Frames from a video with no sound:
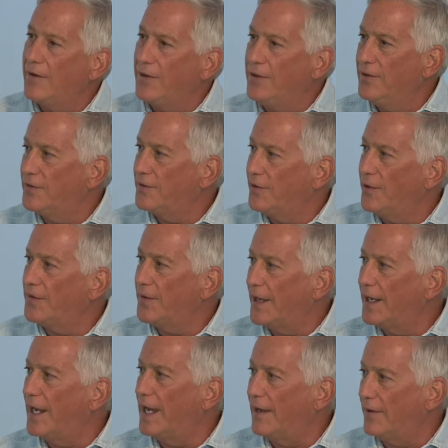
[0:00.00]
do you sort
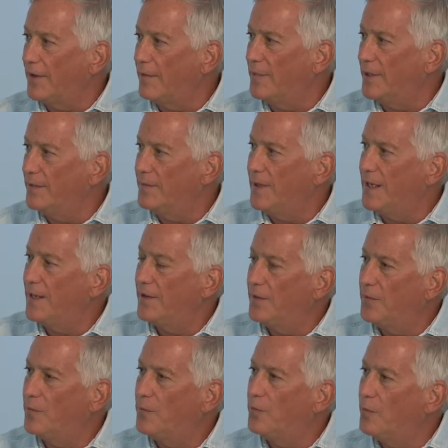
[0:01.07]
that out? I mean,
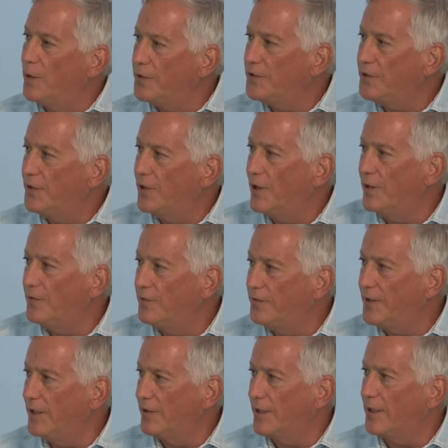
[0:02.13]
do, what's your own
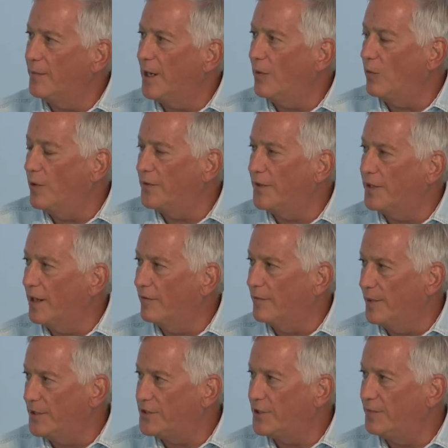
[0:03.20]
feeling about what the
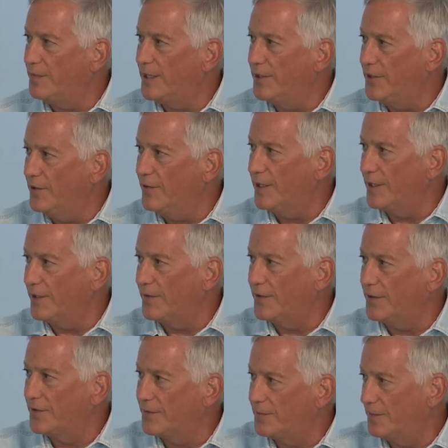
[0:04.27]
government should be doing in
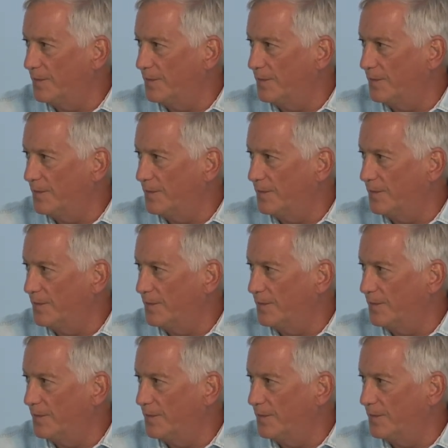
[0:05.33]
this